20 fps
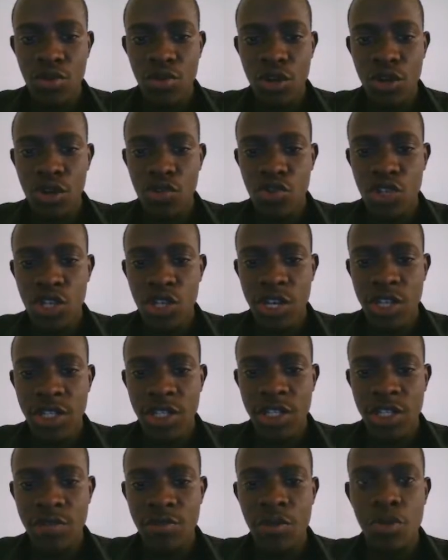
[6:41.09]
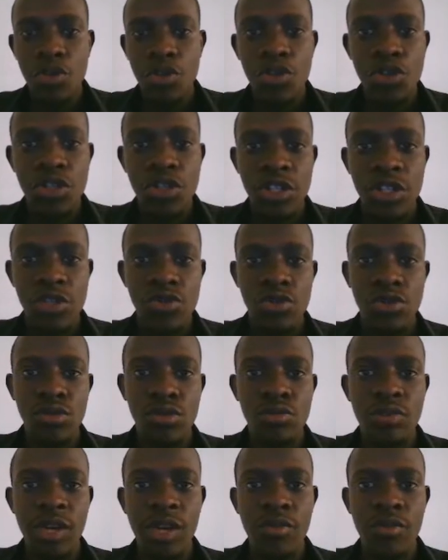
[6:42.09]
going to change this because it
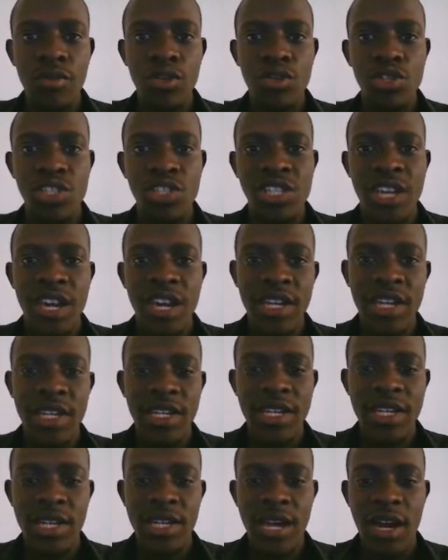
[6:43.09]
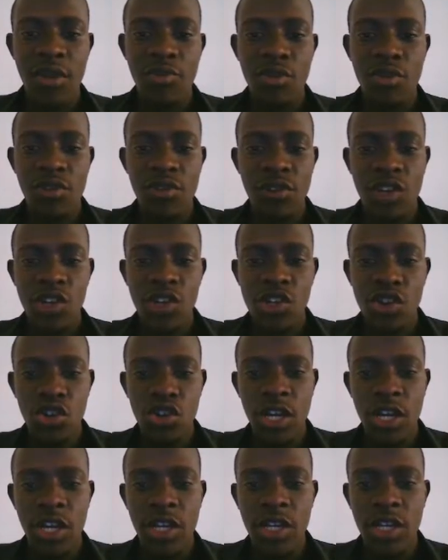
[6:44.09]
will be able to send the refresh
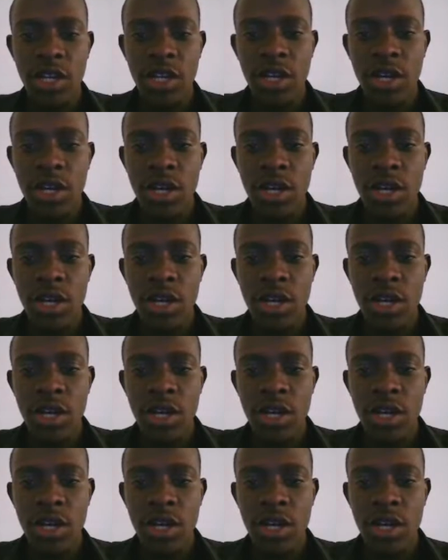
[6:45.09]
token